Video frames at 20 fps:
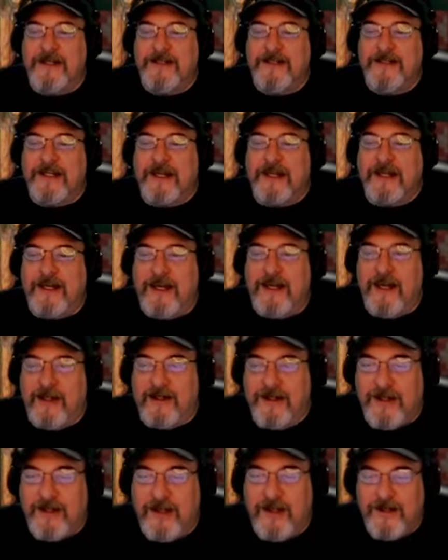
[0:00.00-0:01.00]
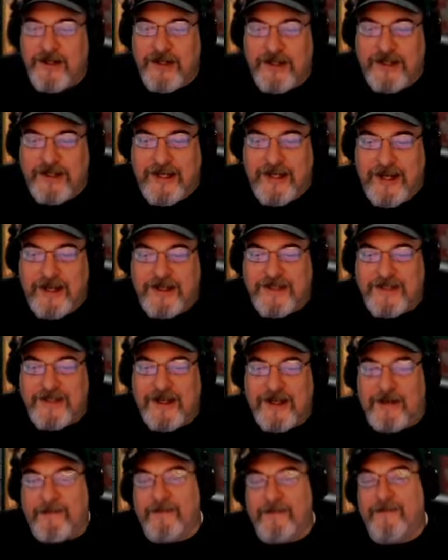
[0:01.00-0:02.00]
is the killer dungeon
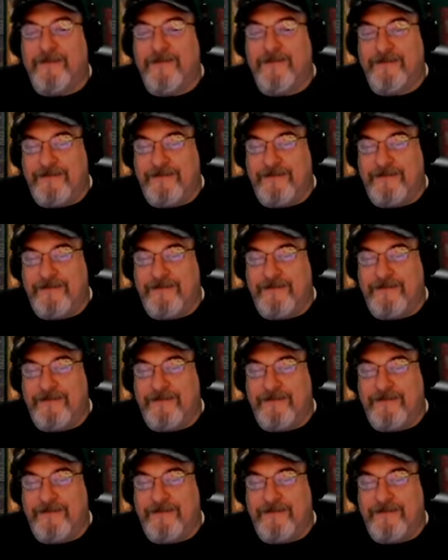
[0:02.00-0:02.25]
concept.